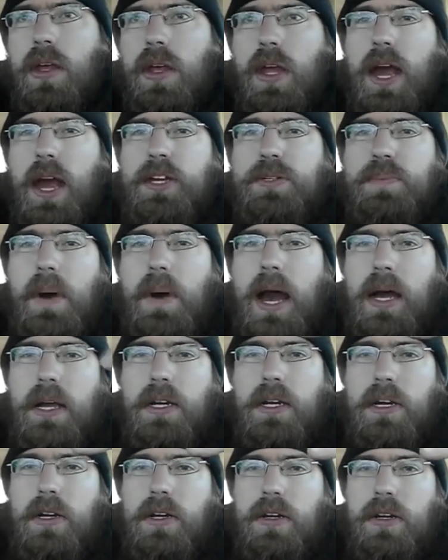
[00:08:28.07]
Ex
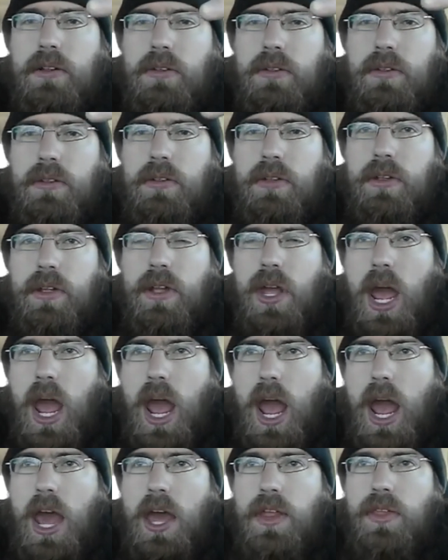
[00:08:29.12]
Machina,
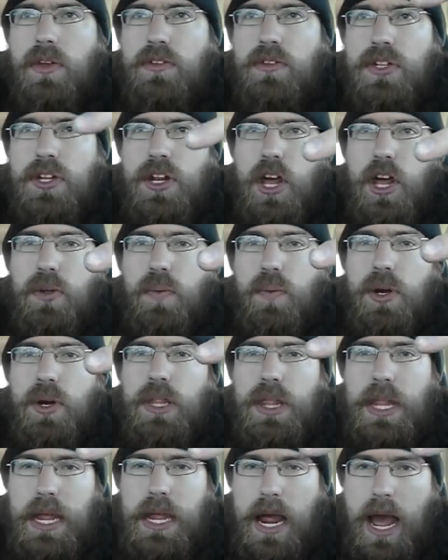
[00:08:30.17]
and there's another
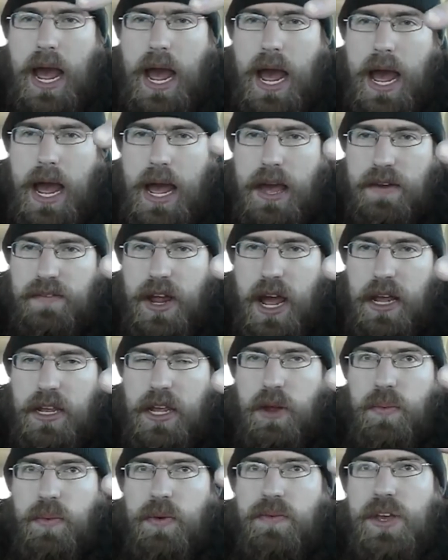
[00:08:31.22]
one that I have not
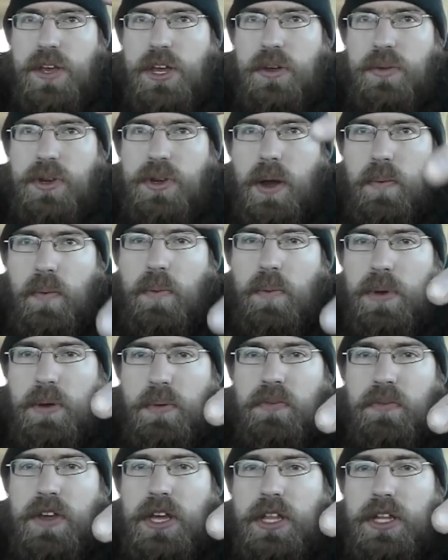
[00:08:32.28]
yet revealed, and I won't be
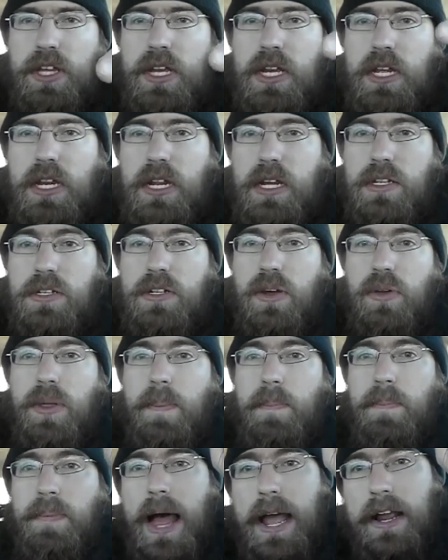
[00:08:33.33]
revealing it until the
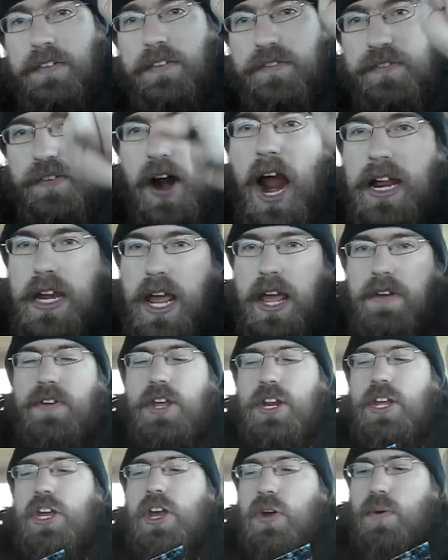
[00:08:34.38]
Black Friday
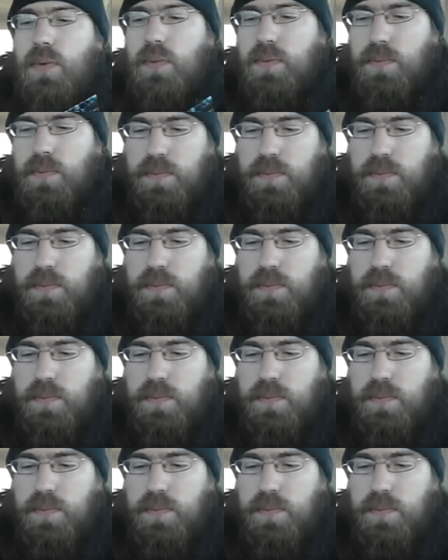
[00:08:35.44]
video.